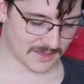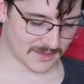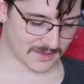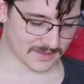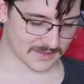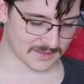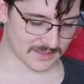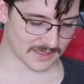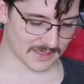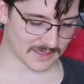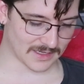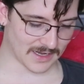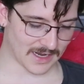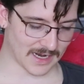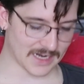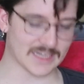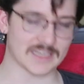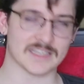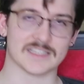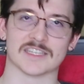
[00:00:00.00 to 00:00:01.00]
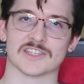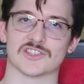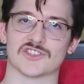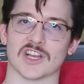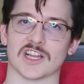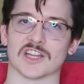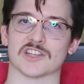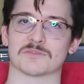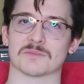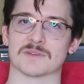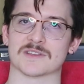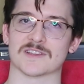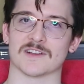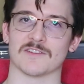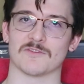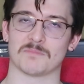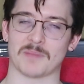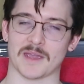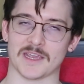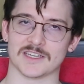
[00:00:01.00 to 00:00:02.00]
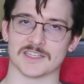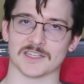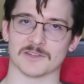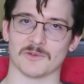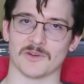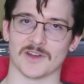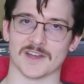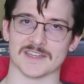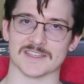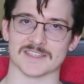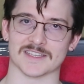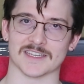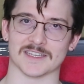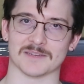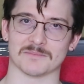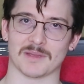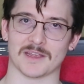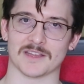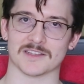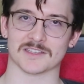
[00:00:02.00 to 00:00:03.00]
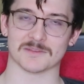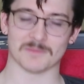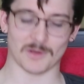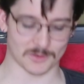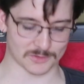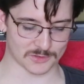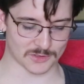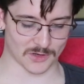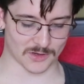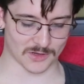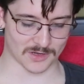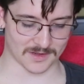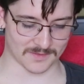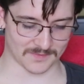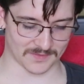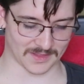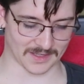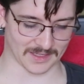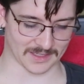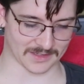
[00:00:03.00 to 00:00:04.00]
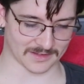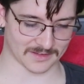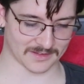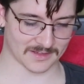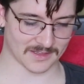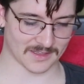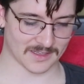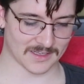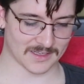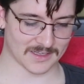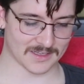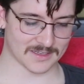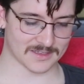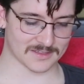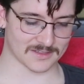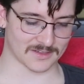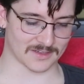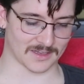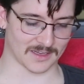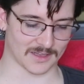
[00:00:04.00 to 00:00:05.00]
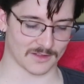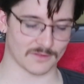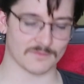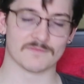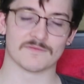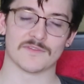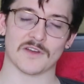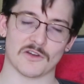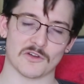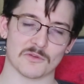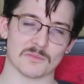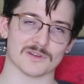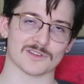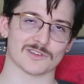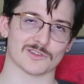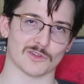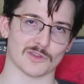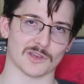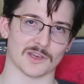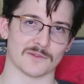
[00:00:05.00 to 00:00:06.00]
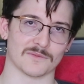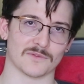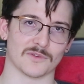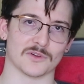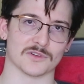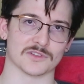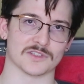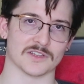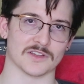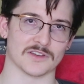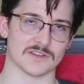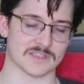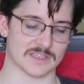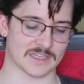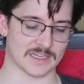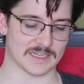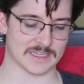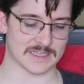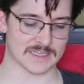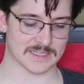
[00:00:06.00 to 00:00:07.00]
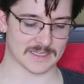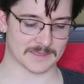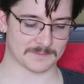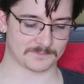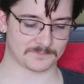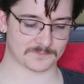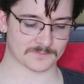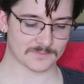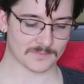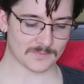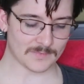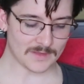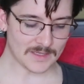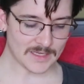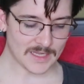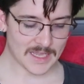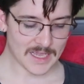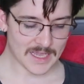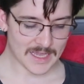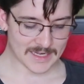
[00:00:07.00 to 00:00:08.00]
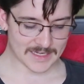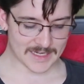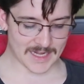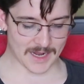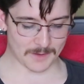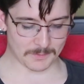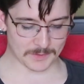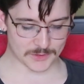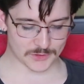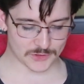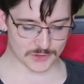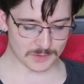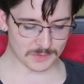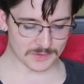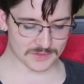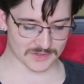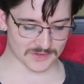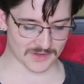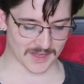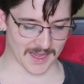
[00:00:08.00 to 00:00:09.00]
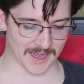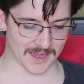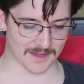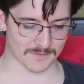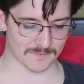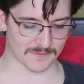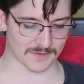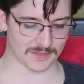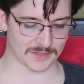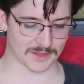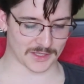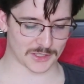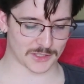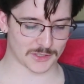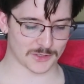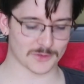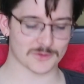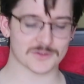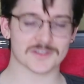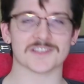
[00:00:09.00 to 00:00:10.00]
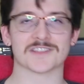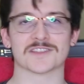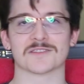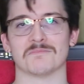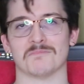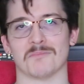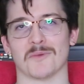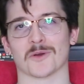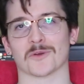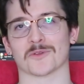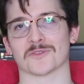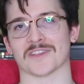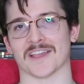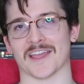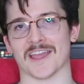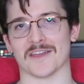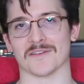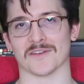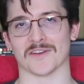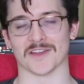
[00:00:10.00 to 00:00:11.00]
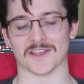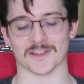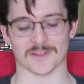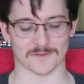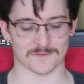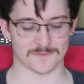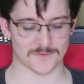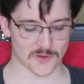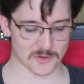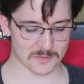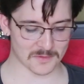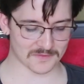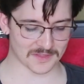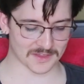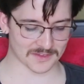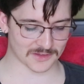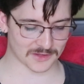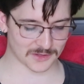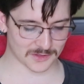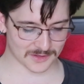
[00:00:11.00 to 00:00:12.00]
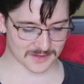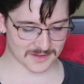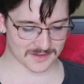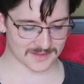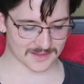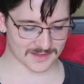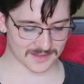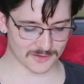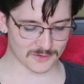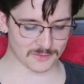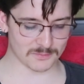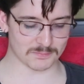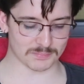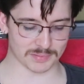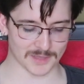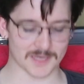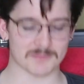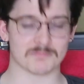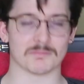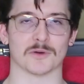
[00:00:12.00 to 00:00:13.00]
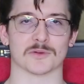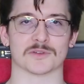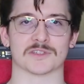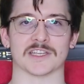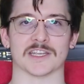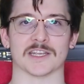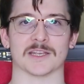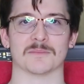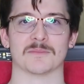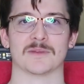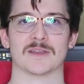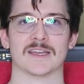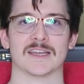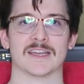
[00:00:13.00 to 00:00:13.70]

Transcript: because I need to challenge myself painting-wise and paint some alternative things. So yeah, very much looking forward to those guys. Now, we do also have the cutest models ever in the form of this little Blood Bowl team.